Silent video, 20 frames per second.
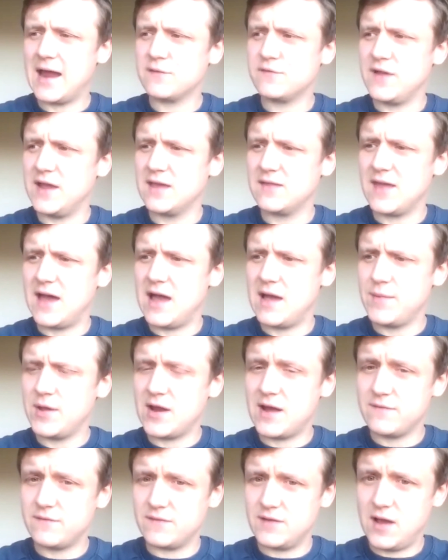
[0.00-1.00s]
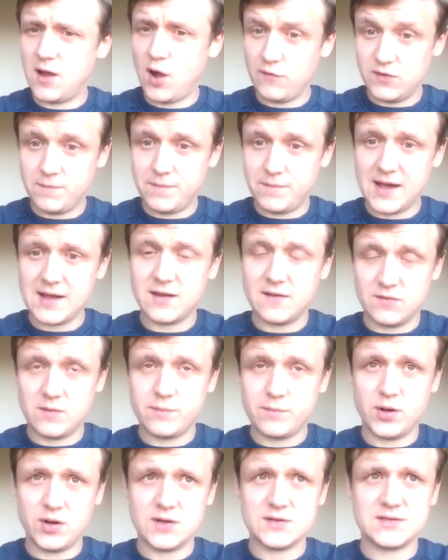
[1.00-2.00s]
think that, off the back of the
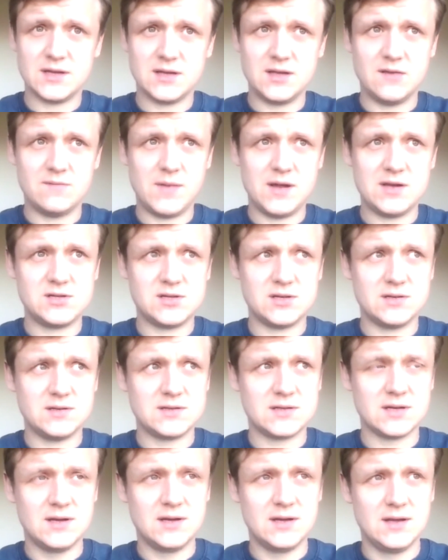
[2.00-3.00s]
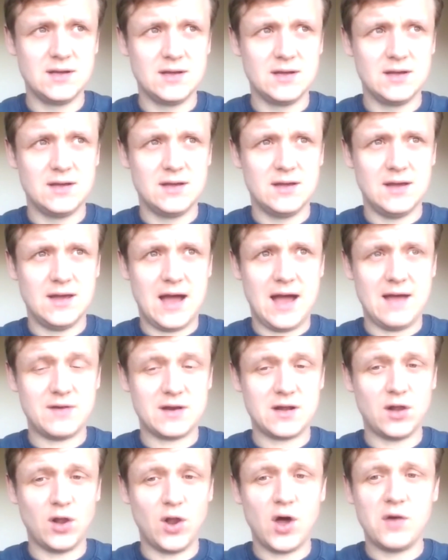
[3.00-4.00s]
post that you mentioned, I've had
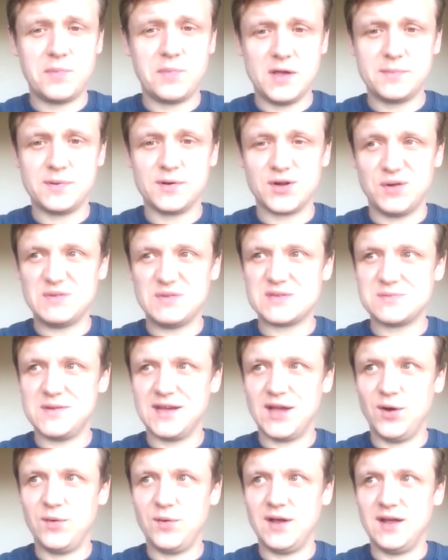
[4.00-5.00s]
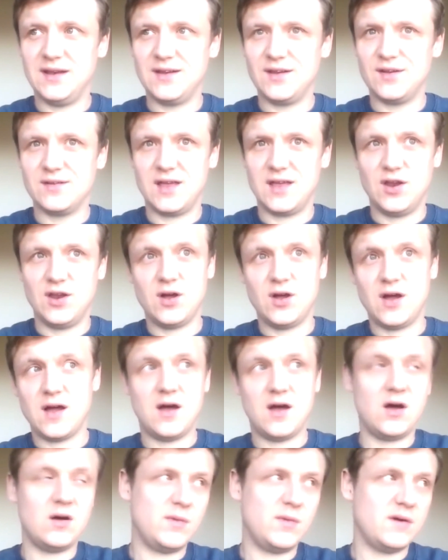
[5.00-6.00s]
a lot of people come to me going,
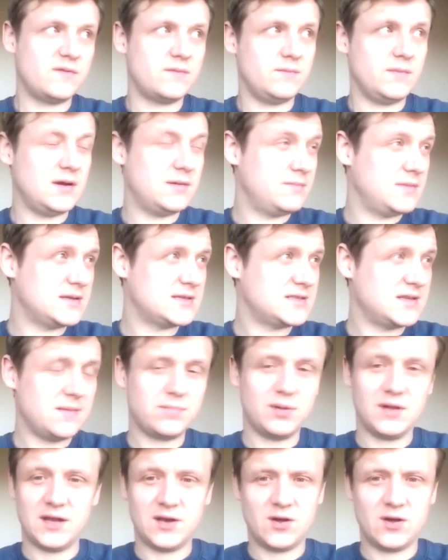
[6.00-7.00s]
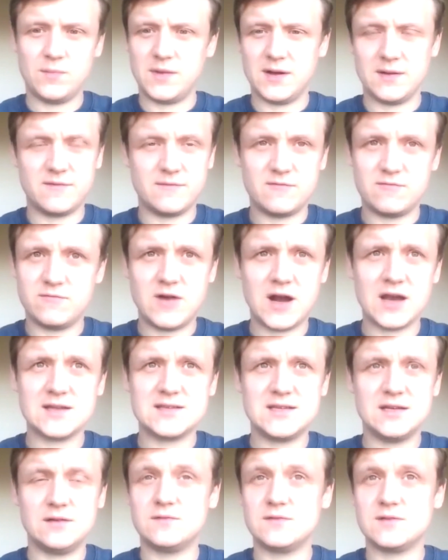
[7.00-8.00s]
oh, my sibling or my
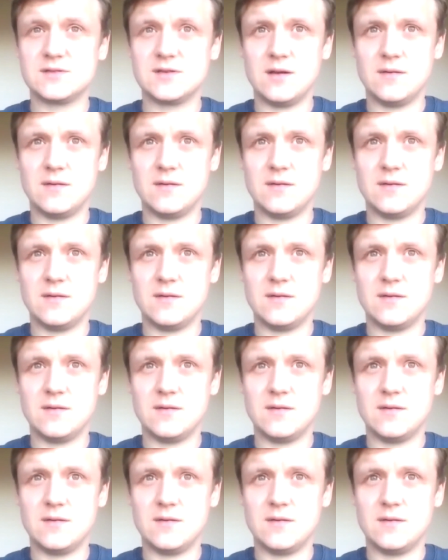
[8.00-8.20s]
relatives,